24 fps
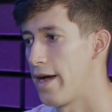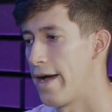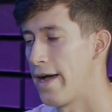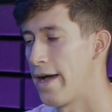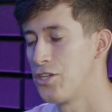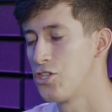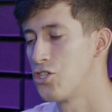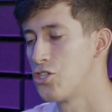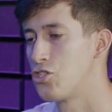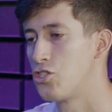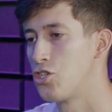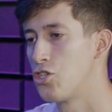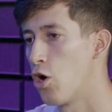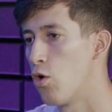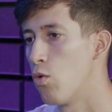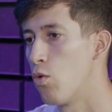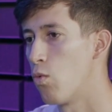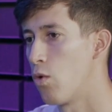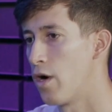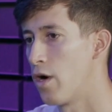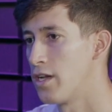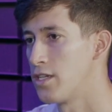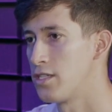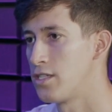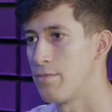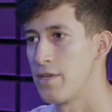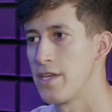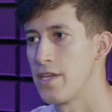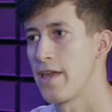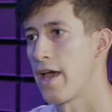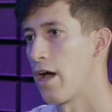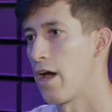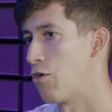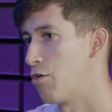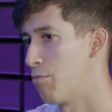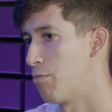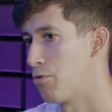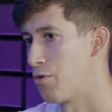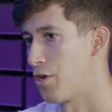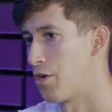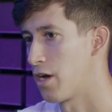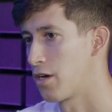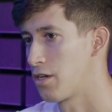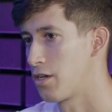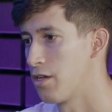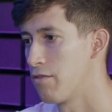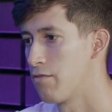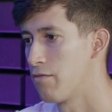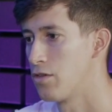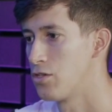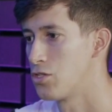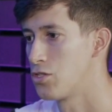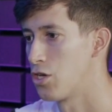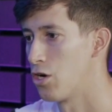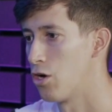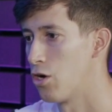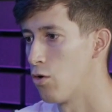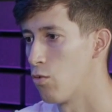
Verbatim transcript: I just don't want it to be counterproductive. Sure.